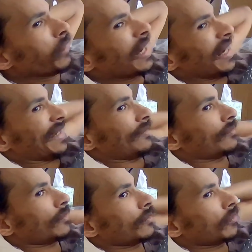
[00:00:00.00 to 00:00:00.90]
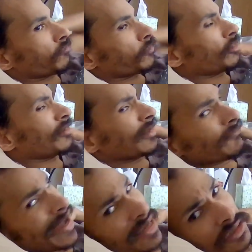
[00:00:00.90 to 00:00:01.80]
But if all the
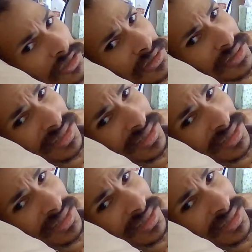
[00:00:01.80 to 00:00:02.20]
matches